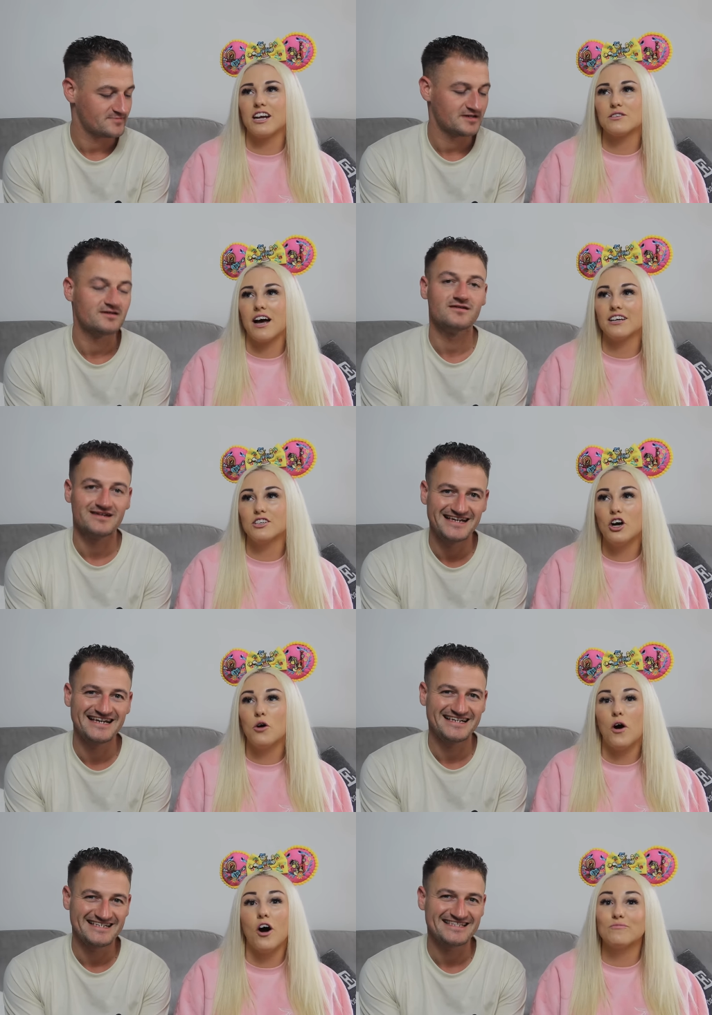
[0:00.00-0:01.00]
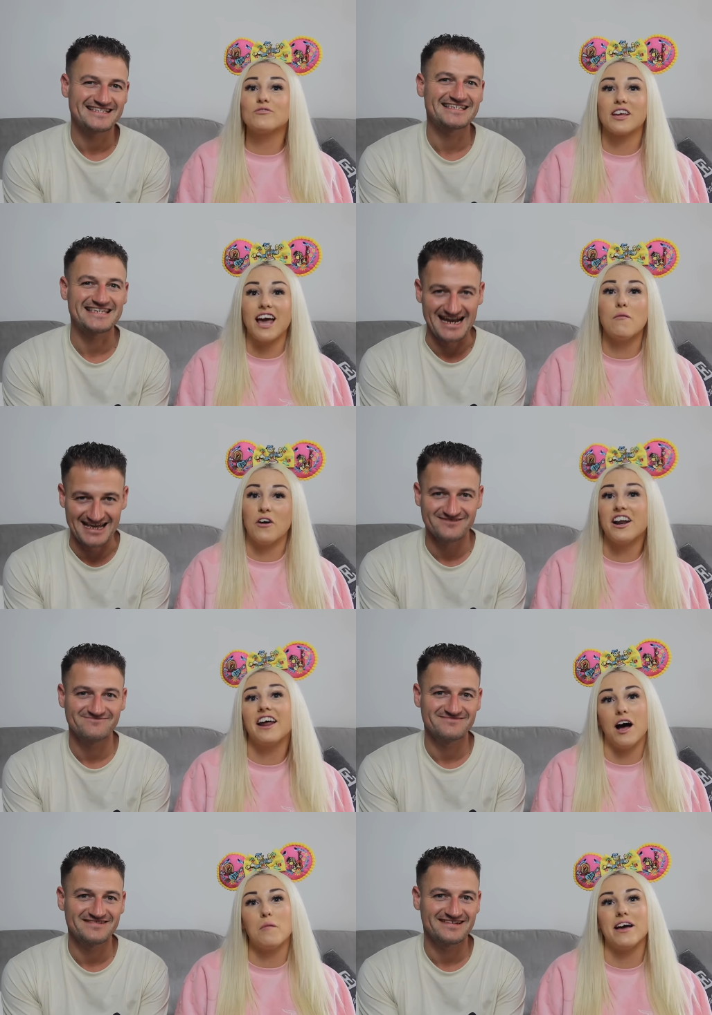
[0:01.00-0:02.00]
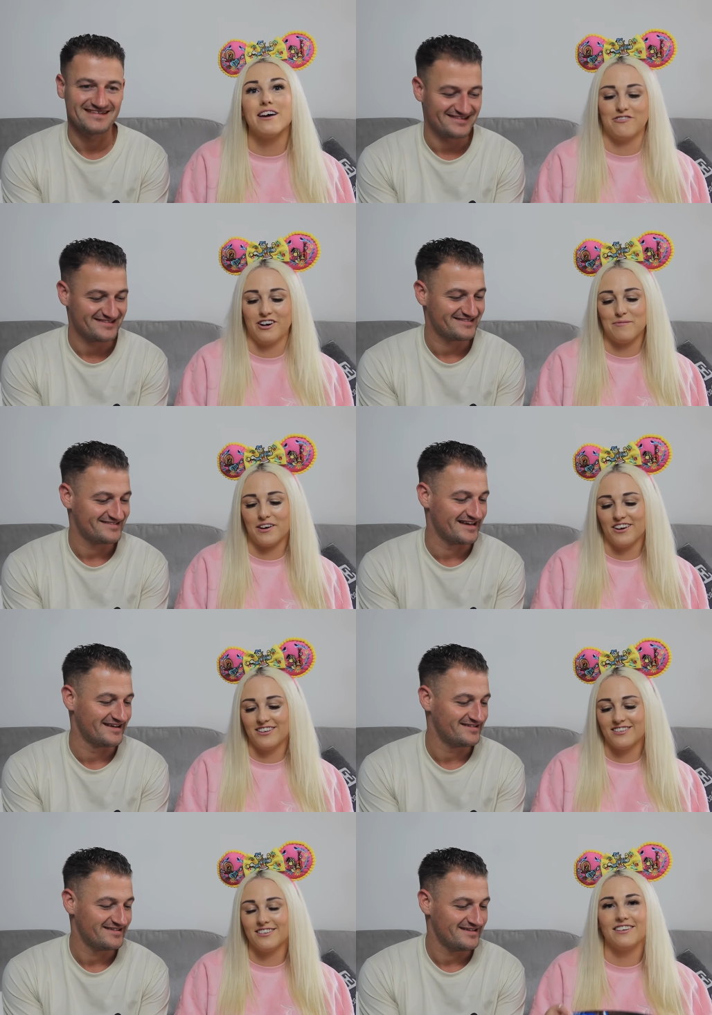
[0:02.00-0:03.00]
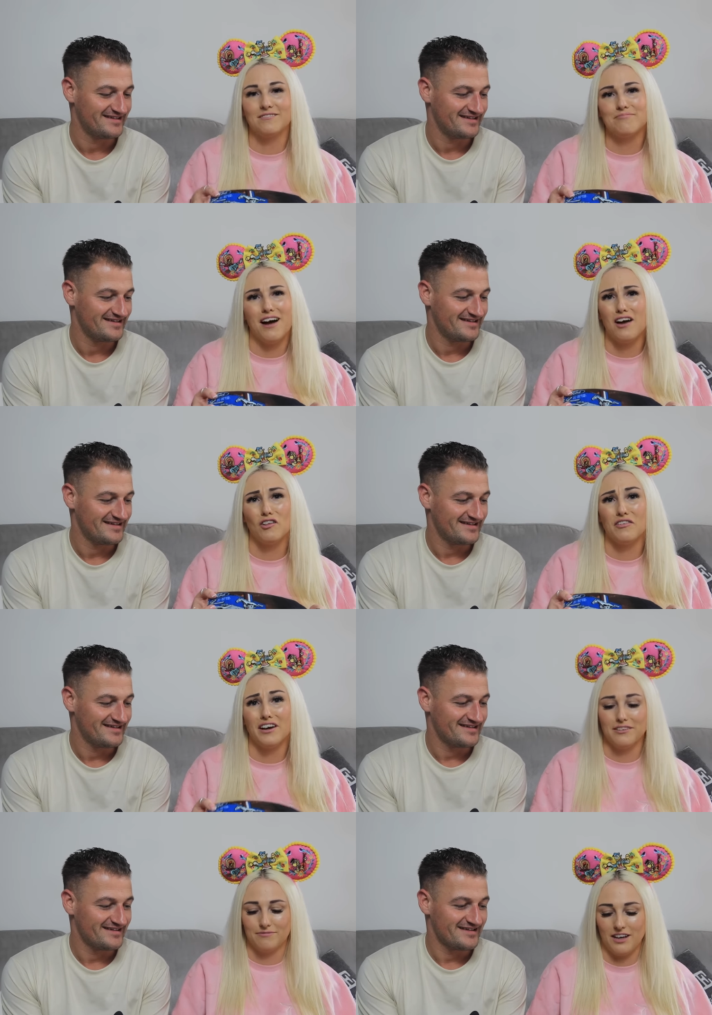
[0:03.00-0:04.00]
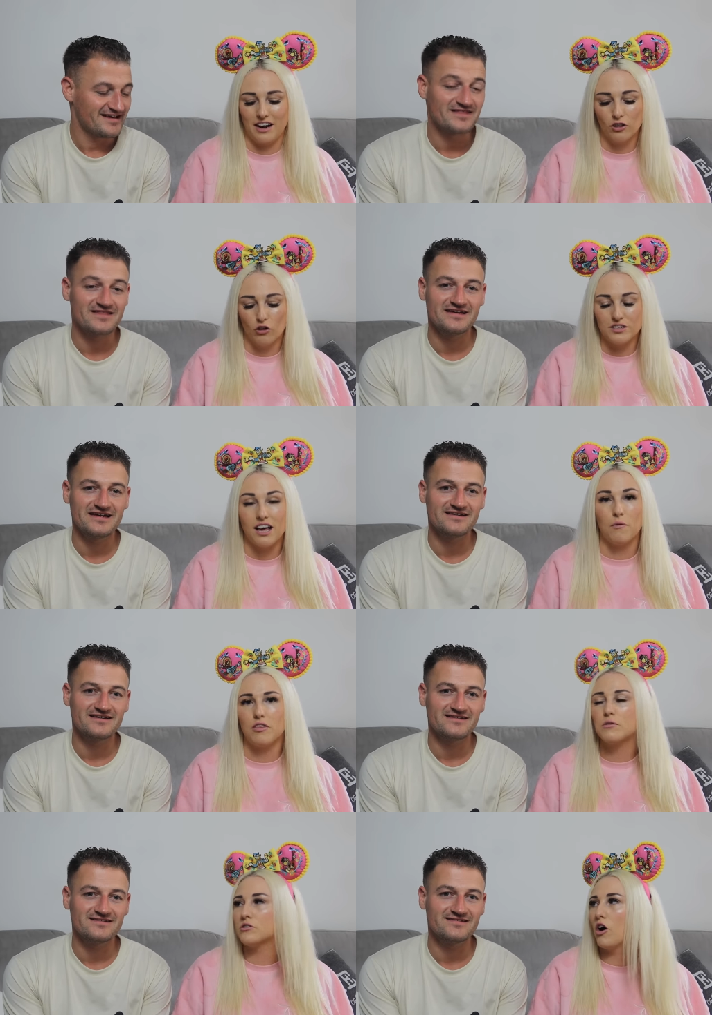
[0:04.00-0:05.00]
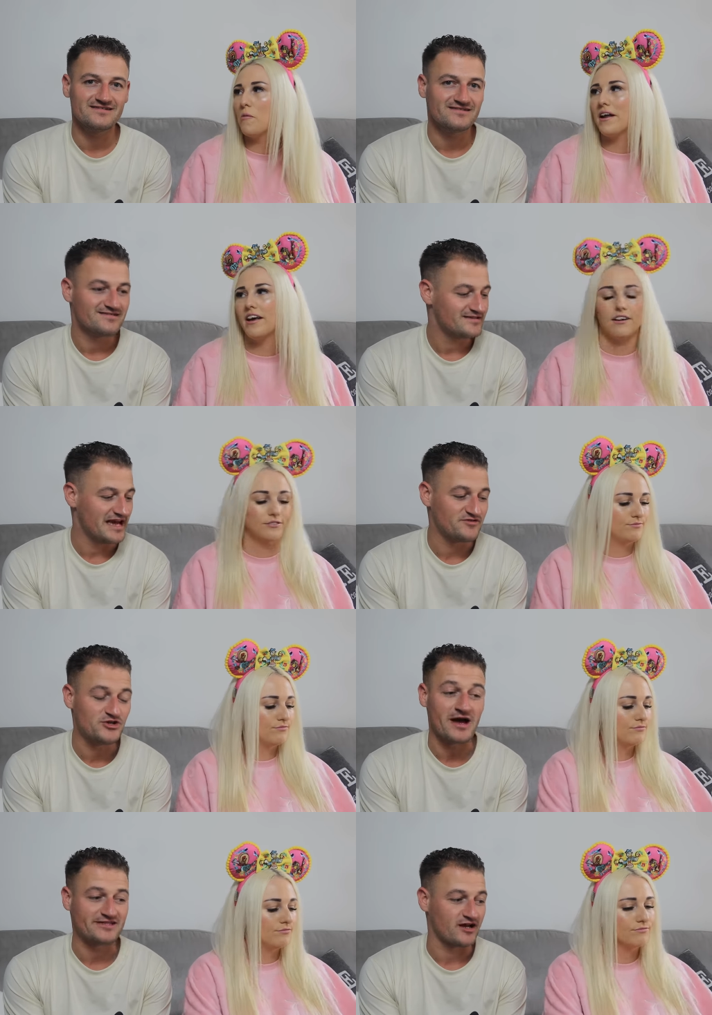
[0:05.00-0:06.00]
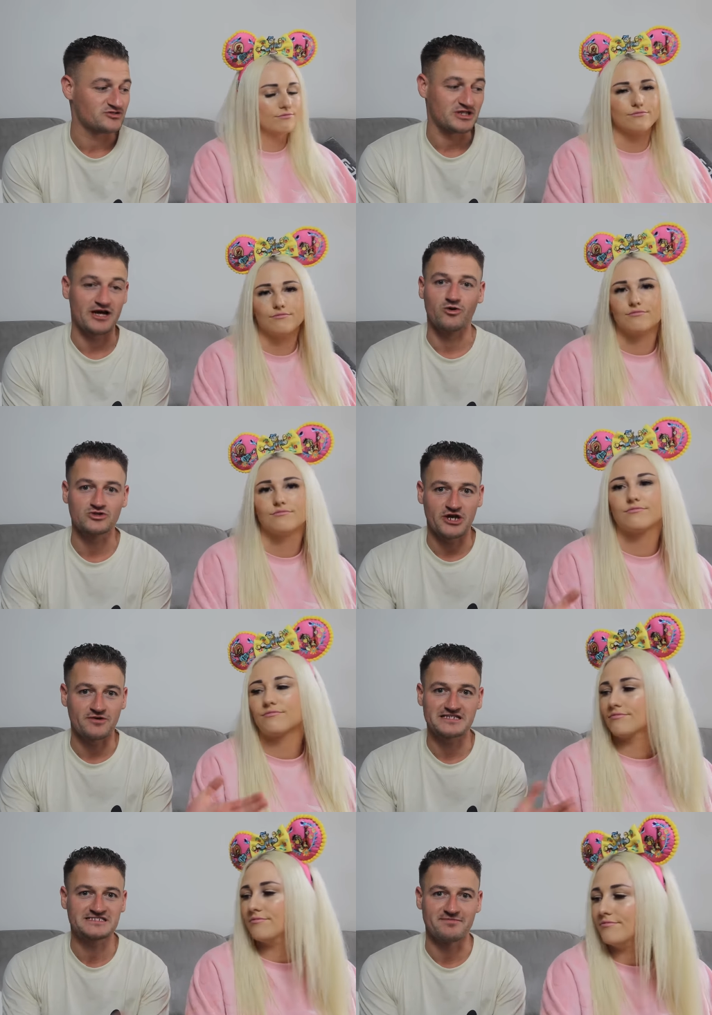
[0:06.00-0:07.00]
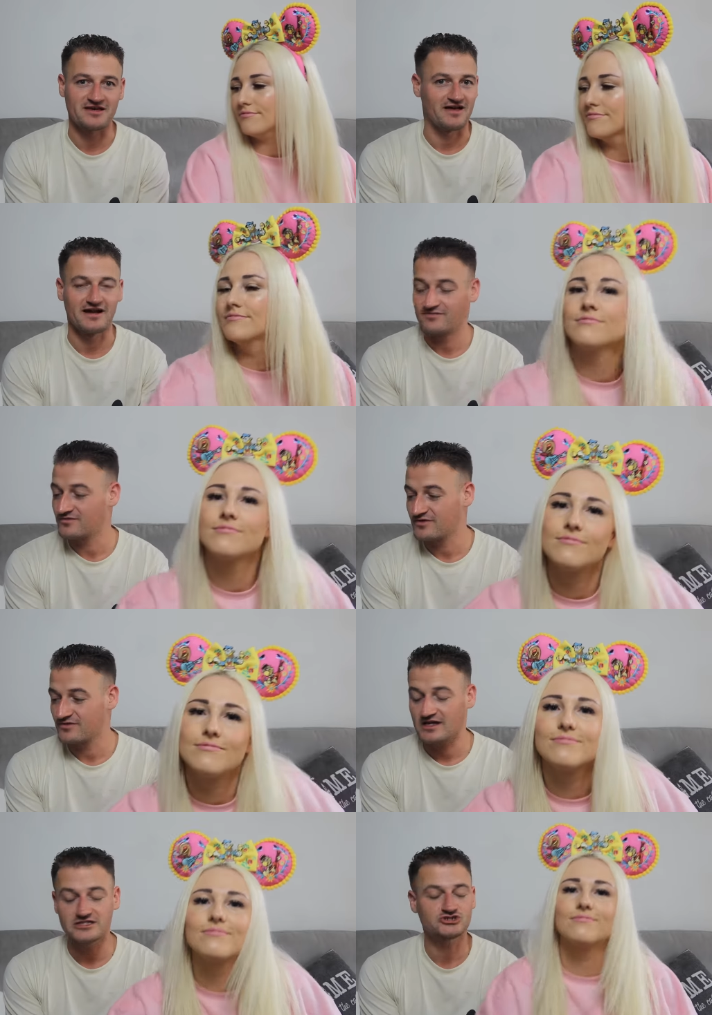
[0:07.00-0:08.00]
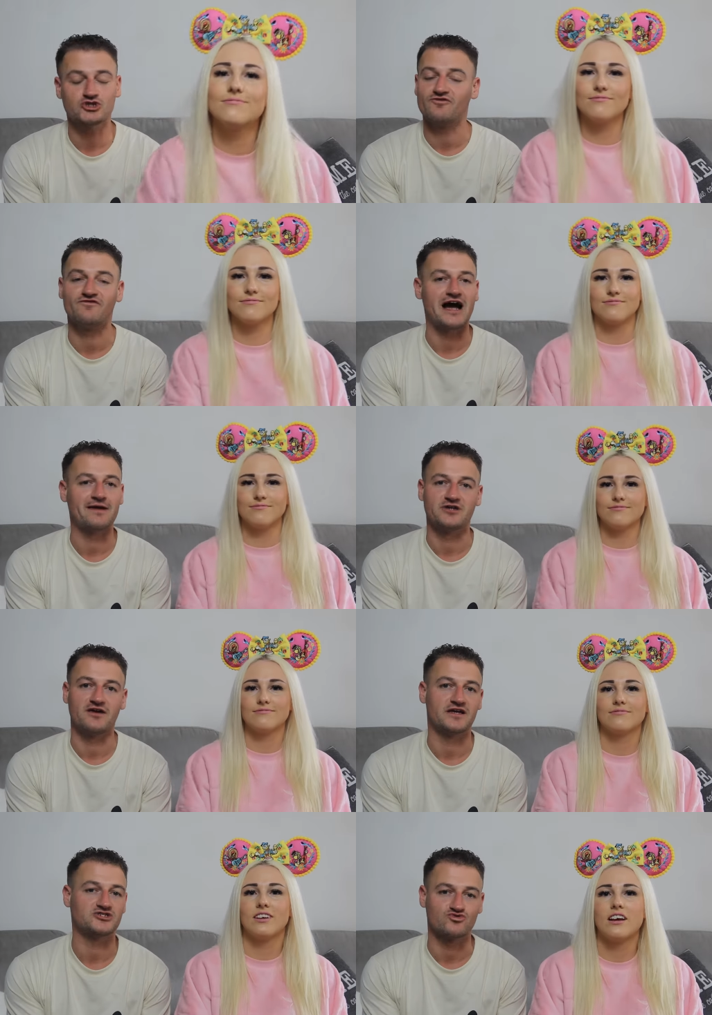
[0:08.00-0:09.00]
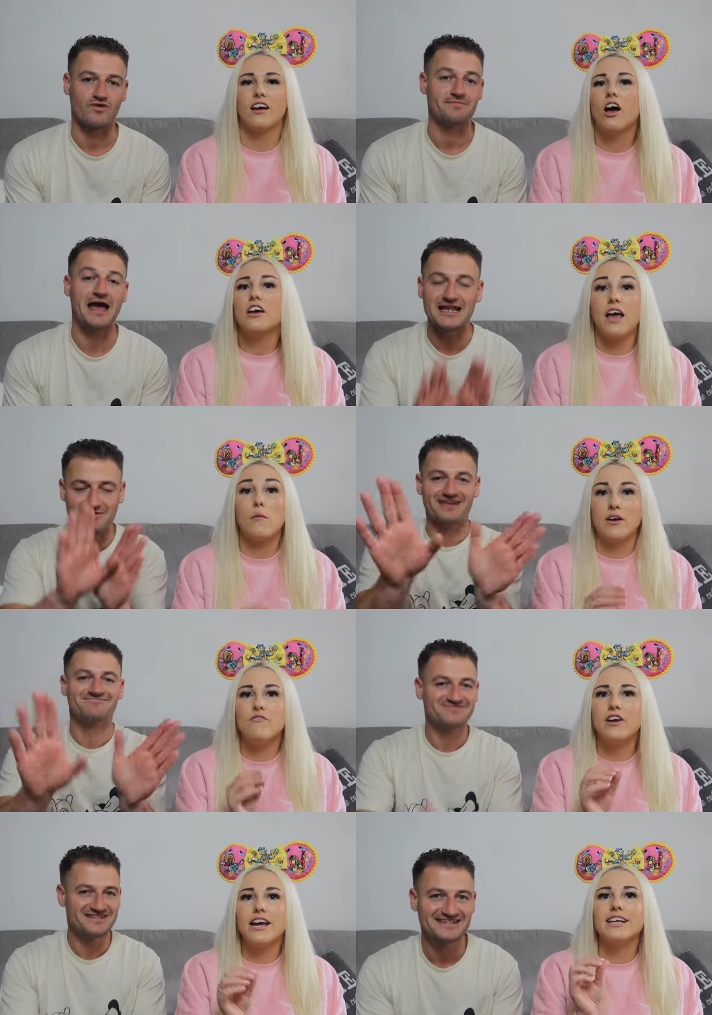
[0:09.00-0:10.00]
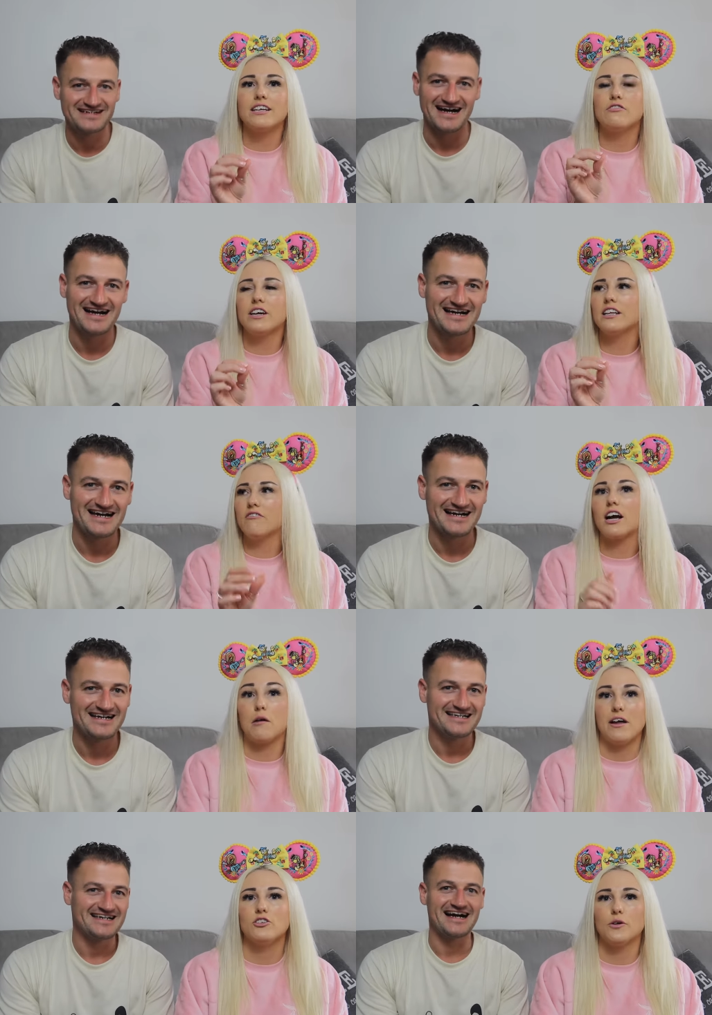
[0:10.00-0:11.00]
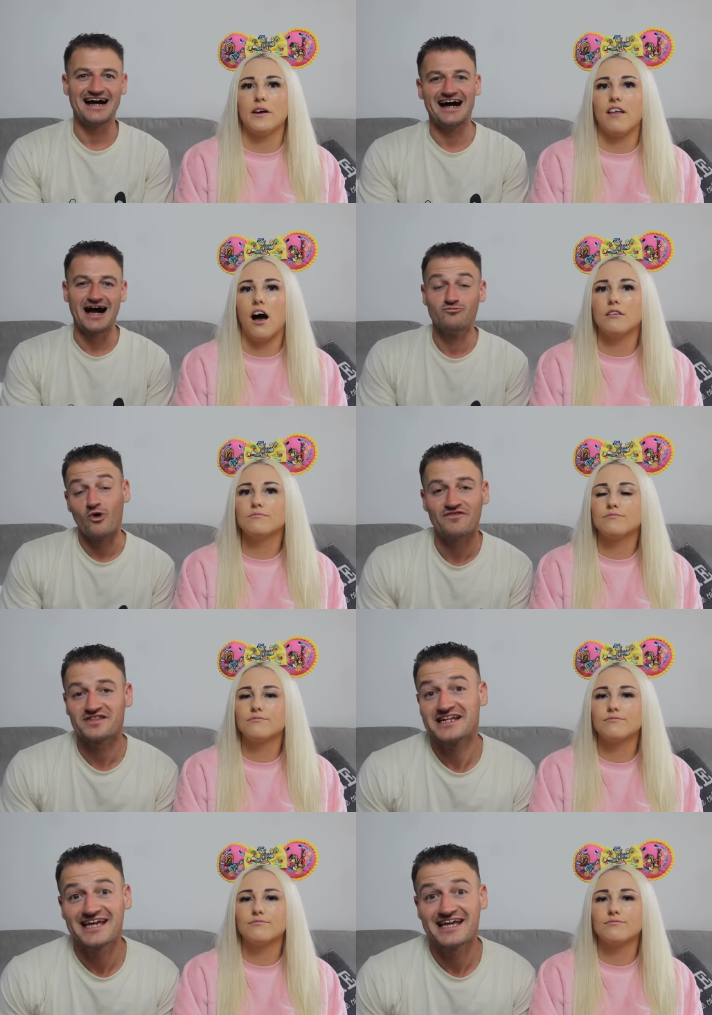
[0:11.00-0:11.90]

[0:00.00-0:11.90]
Speaker 1: and it's like, you know what? Get, Get one, it. and I'll pay for it because. Yeah I love it. And I loved that one. There were so many. Yeah, if you do head
Speaker 2: down to like Old Town Kissimmee, like it's such a vibe down there. It's great. Anyway, yeah, we
Speaker 1: really, really recommend doing that. I'm
Speaker 2: waffling